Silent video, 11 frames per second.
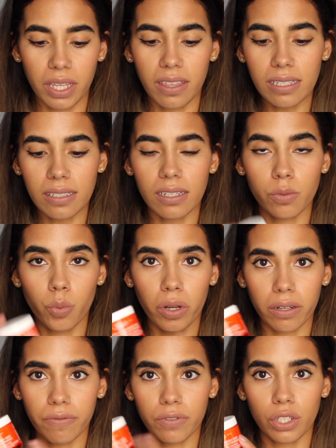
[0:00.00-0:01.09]
This is one
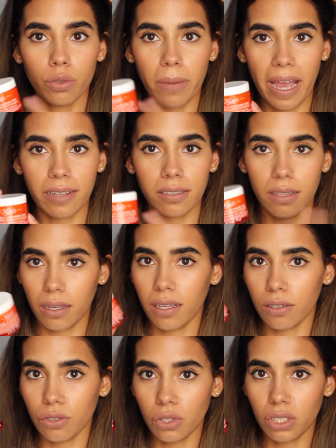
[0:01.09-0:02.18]
of 2 masks that
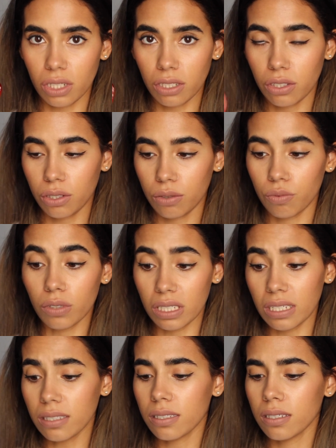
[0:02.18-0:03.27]
Kiehl's just
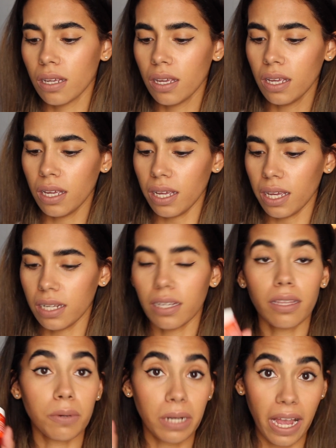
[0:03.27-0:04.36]
released, and
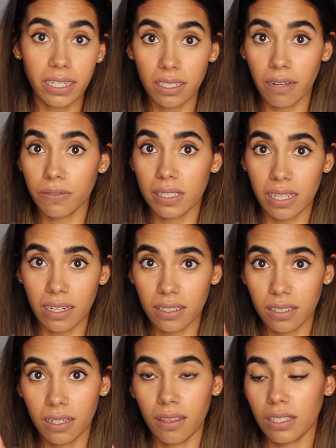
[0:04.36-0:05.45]
they were kind enough to
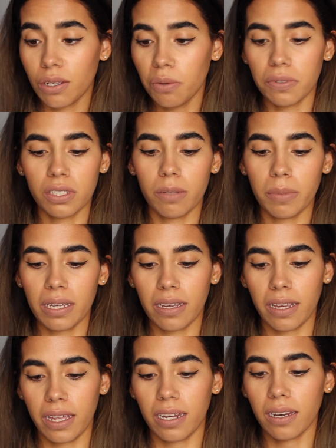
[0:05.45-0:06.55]
send this over to me,
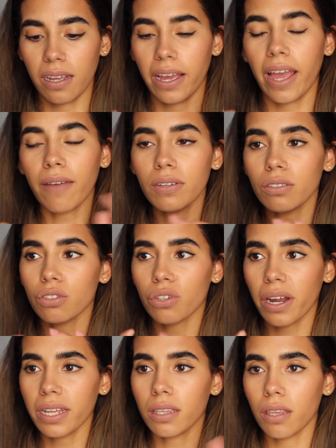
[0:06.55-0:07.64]
and I haven't
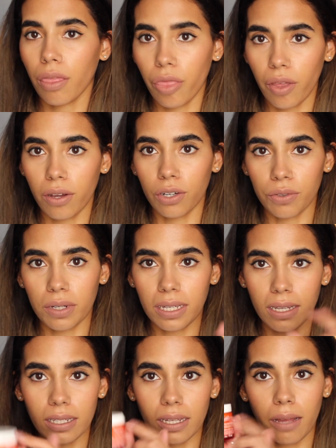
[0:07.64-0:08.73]
tried the
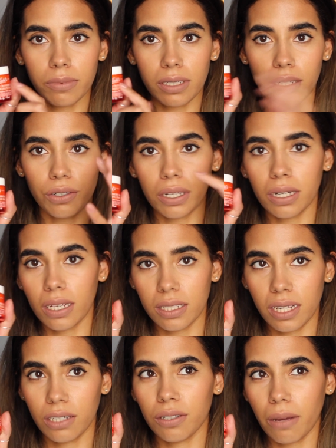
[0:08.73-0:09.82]
green. It comes in a green
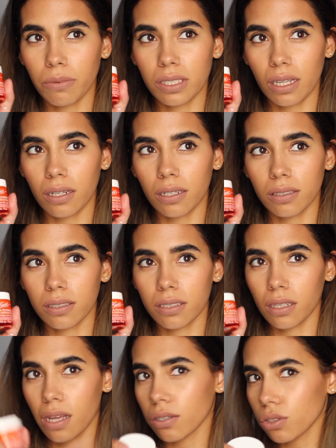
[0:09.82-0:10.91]
container, and that one's like a
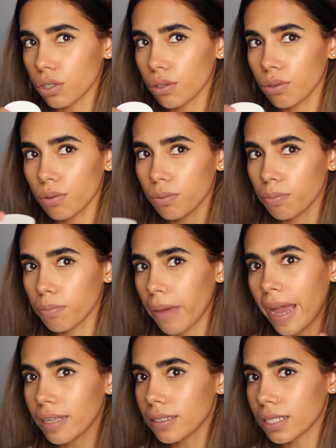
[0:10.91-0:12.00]
cilantro
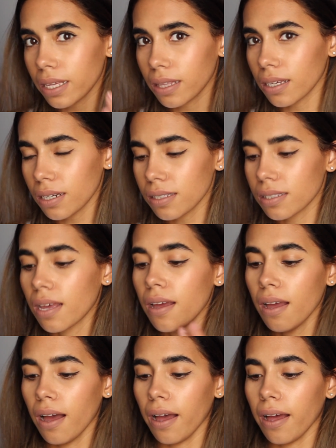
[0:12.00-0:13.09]
mask, I think it is.
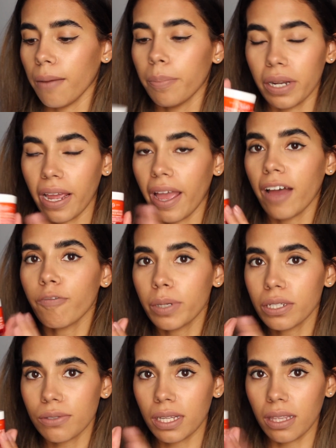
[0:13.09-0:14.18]
But I have been
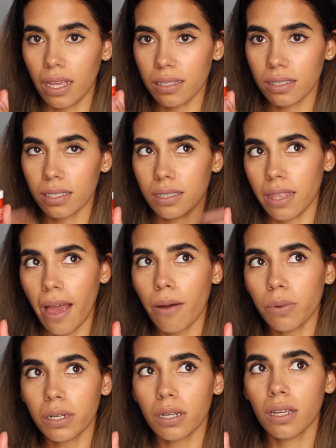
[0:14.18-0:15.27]
using this because that
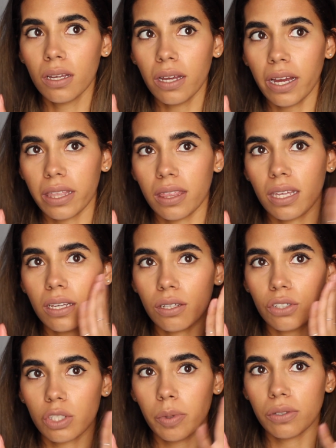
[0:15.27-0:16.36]
one, I think
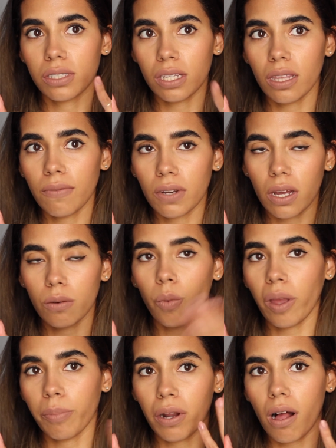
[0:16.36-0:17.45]
you're supposed to leave it on,
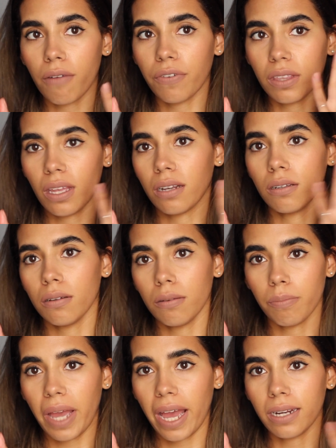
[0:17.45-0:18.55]
wipe it off, and then
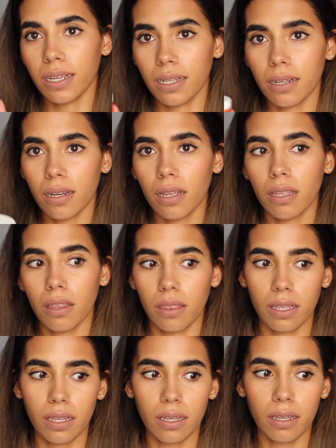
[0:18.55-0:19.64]
pat in
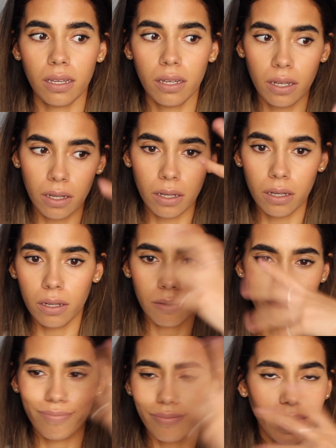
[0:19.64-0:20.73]
the
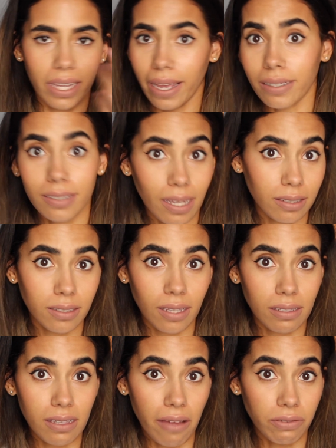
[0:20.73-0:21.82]
excess
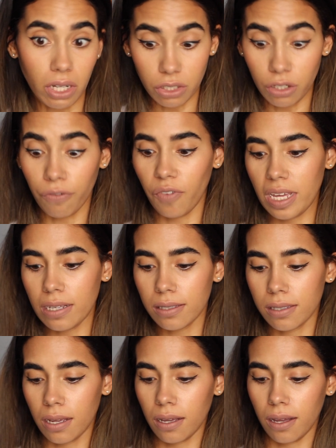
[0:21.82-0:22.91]
that's left on your
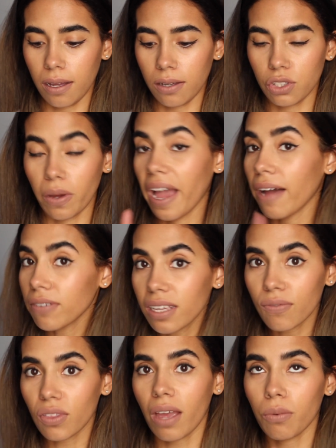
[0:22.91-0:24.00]
face. So I haven't
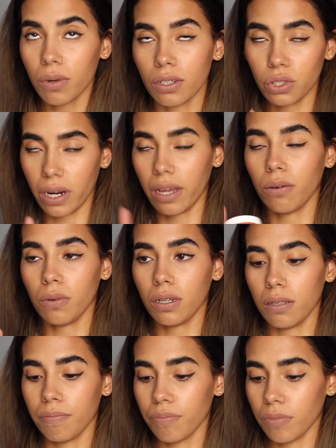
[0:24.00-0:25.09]
given that one a try. I don't
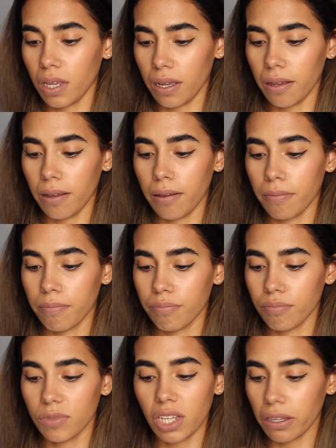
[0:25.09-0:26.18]
want to
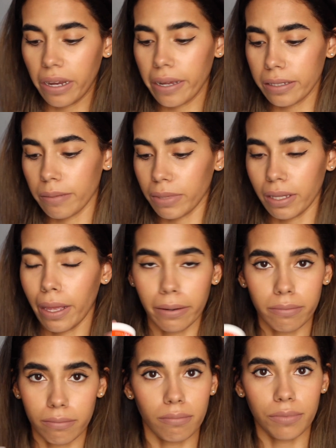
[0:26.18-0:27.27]
tell you guys something
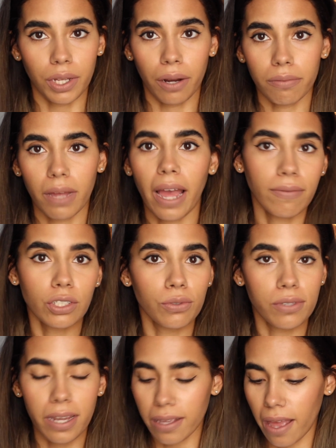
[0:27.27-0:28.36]
that, I haven't
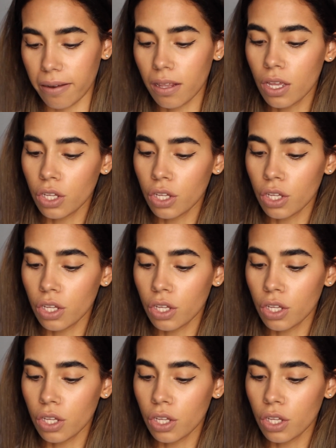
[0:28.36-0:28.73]
used it yet.